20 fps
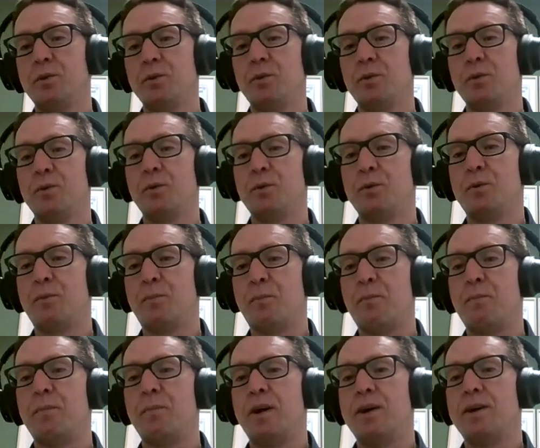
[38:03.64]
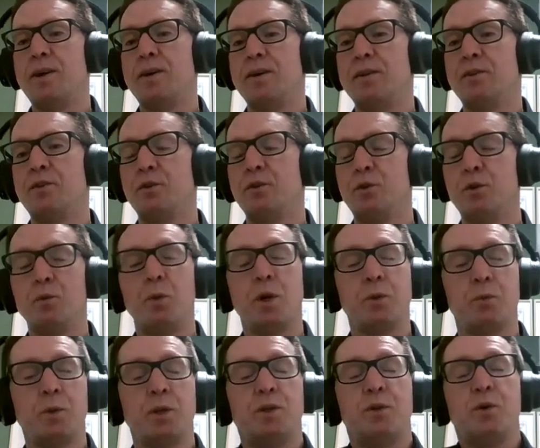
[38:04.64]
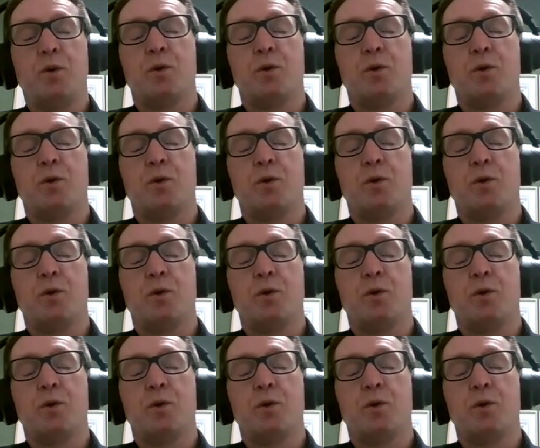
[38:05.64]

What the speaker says: to do what we